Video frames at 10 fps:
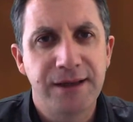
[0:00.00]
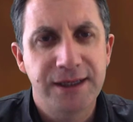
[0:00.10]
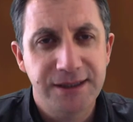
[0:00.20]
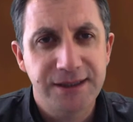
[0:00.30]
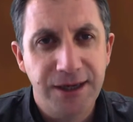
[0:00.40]

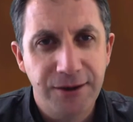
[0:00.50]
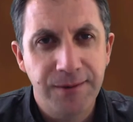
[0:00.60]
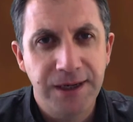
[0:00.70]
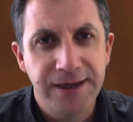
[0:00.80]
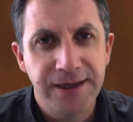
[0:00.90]
That's a
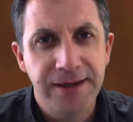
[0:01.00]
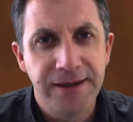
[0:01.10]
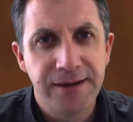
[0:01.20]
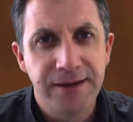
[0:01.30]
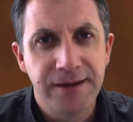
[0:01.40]
terrible idea.
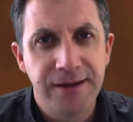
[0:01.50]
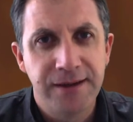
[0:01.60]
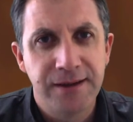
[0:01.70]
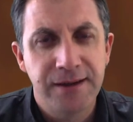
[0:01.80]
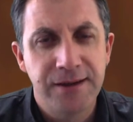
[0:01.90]

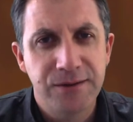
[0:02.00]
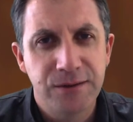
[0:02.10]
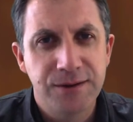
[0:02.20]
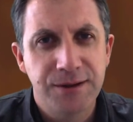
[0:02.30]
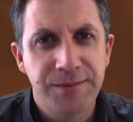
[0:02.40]
It is
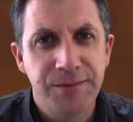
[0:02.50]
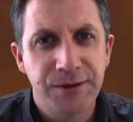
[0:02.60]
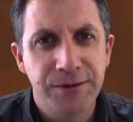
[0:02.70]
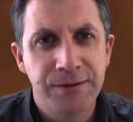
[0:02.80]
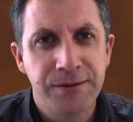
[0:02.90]
also
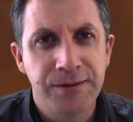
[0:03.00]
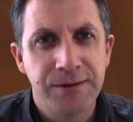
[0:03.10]
immoral.